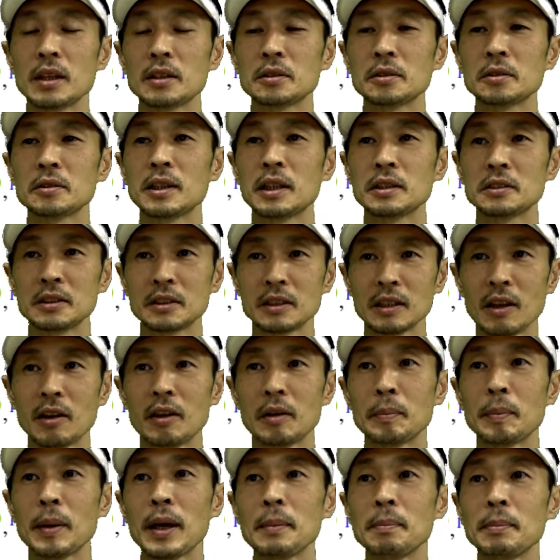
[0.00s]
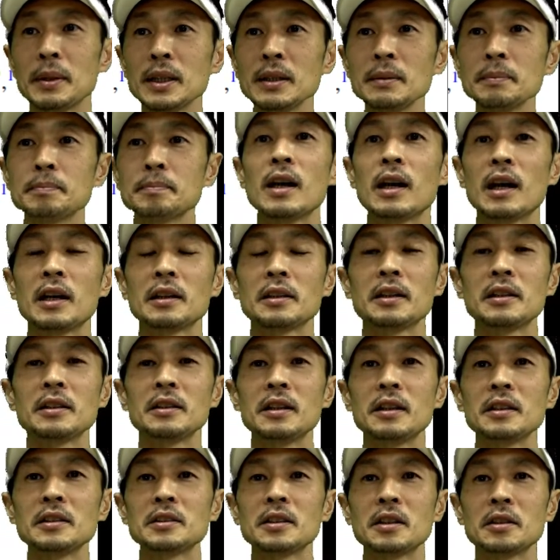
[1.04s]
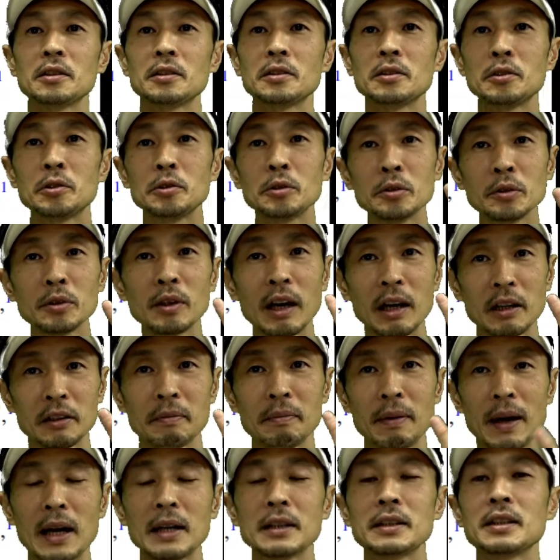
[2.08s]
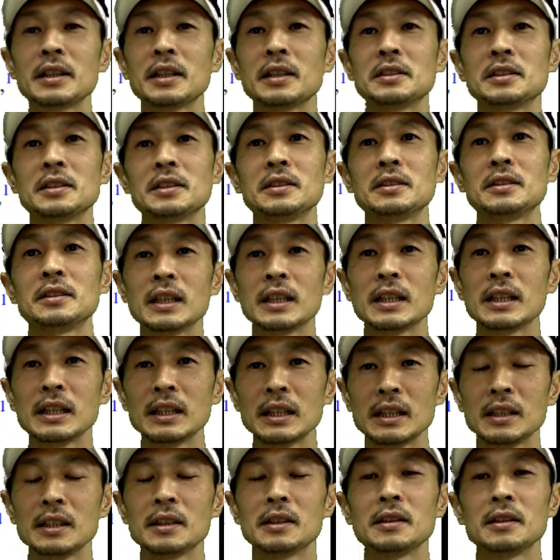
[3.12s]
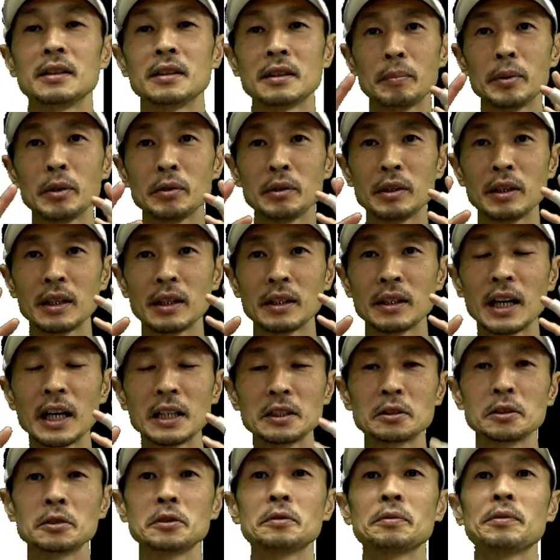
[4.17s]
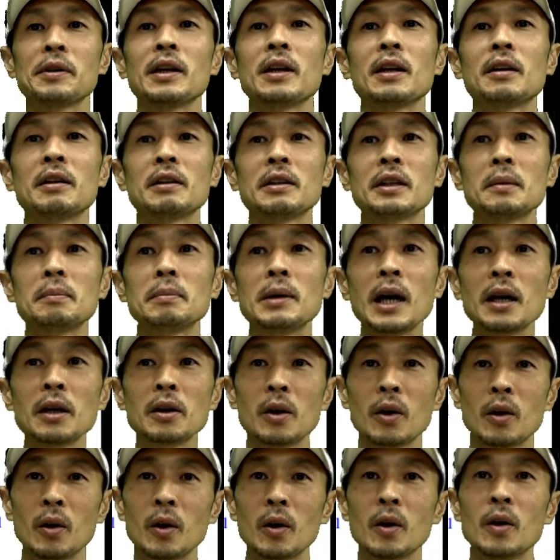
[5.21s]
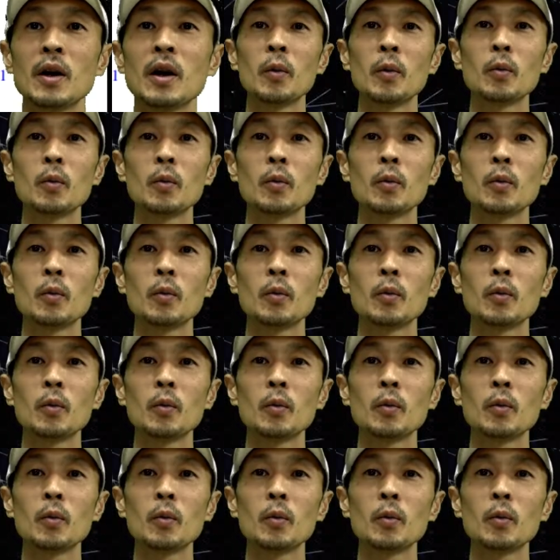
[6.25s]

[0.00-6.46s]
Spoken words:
So that's our paper. And there's two advantages in building a Dyson sphere around a black hole.